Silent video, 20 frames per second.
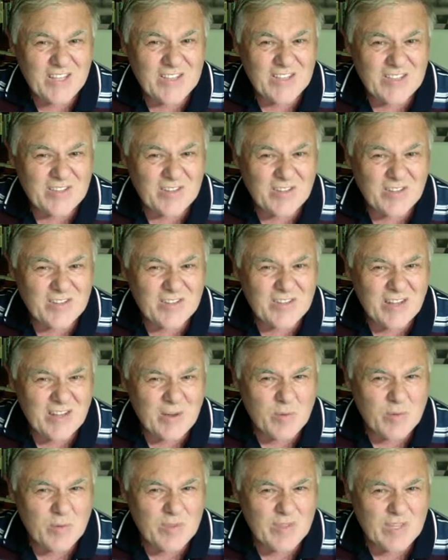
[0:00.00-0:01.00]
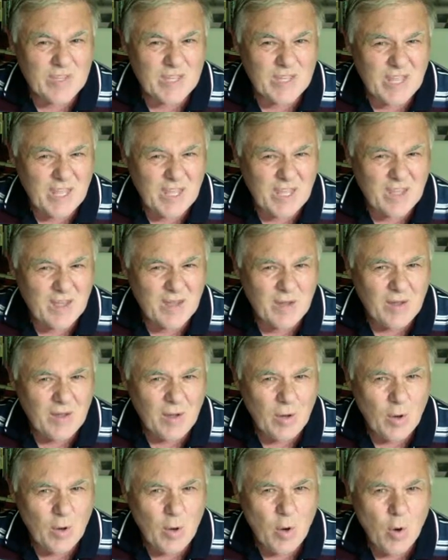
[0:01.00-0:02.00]
to take with the king
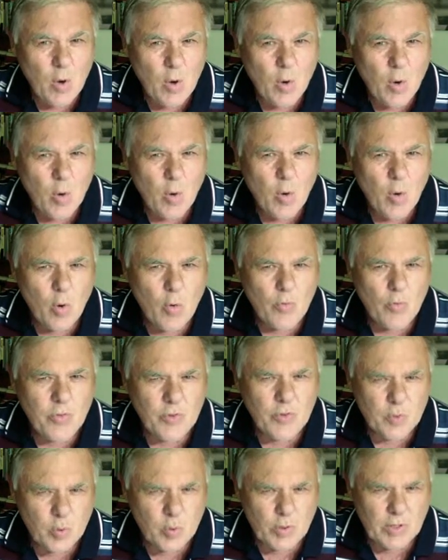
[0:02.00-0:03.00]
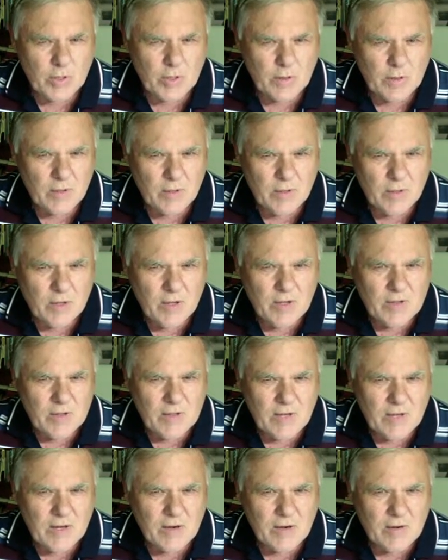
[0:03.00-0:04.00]
or the queen.
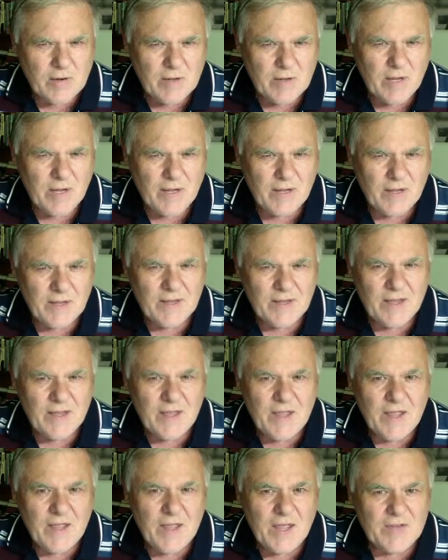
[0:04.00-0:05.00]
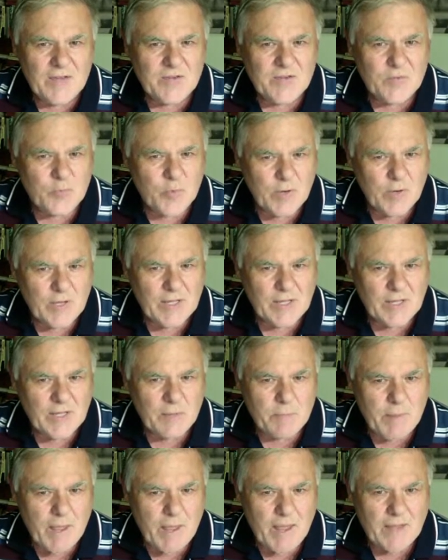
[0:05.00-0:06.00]
Now, it's really
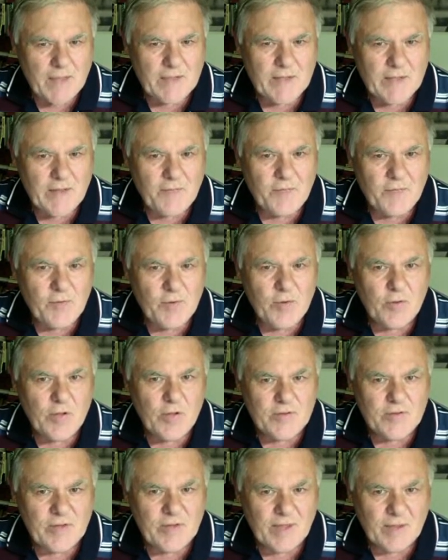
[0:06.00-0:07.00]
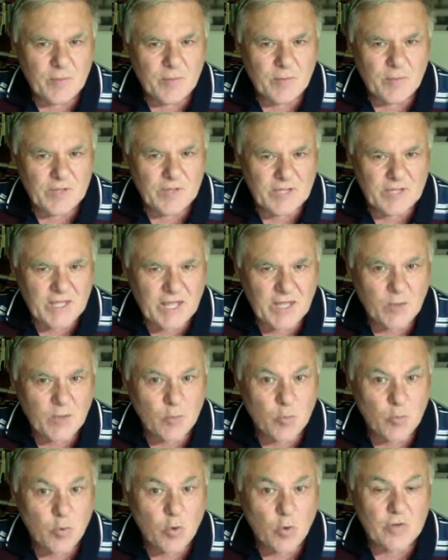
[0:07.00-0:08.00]
bad. If you take with the king,
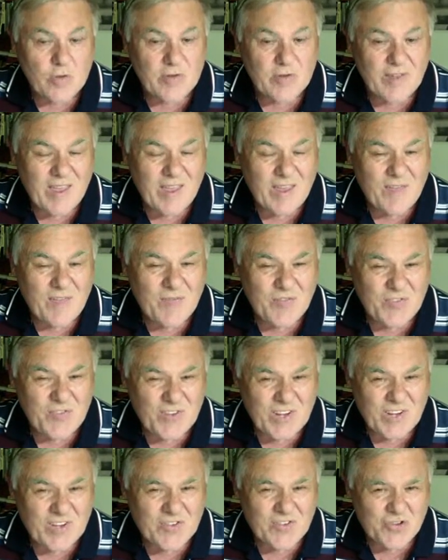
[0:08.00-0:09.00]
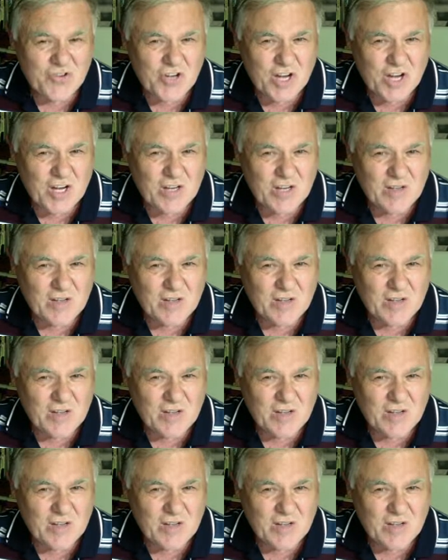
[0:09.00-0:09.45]
rook to f6 check.